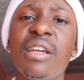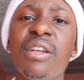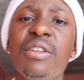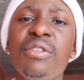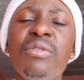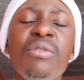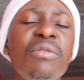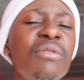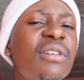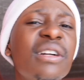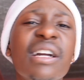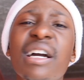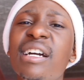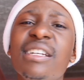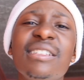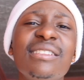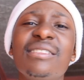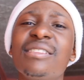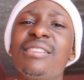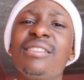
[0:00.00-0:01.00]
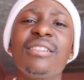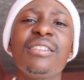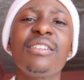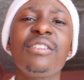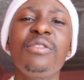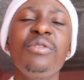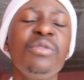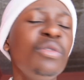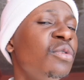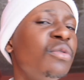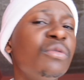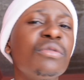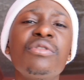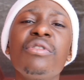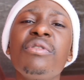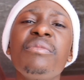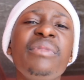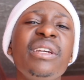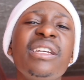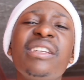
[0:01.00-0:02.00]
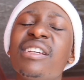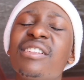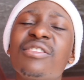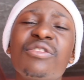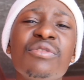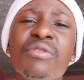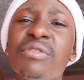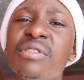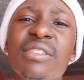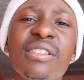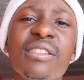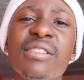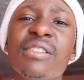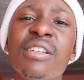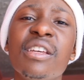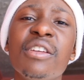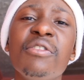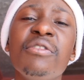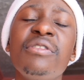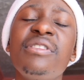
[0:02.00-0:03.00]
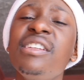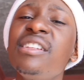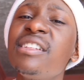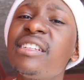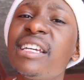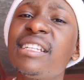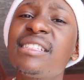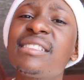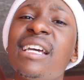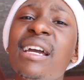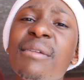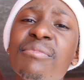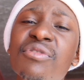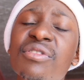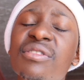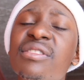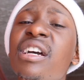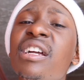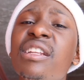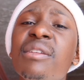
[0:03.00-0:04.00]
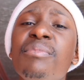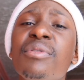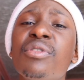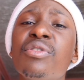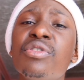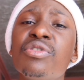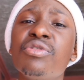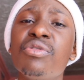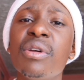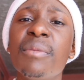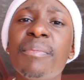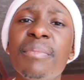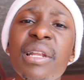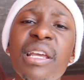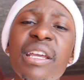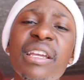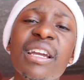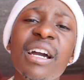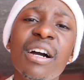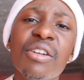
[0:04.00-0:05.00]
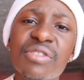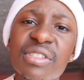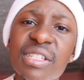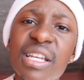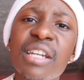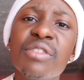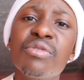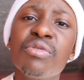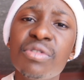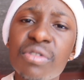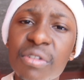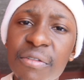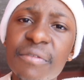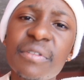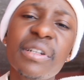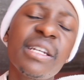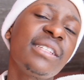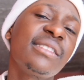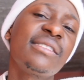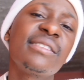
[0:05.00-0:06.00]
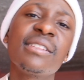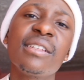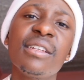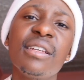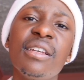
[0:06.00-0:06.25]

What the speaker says: No, guys. No, don't make excuses. You didn't get time to study because you were playing outside with your friends.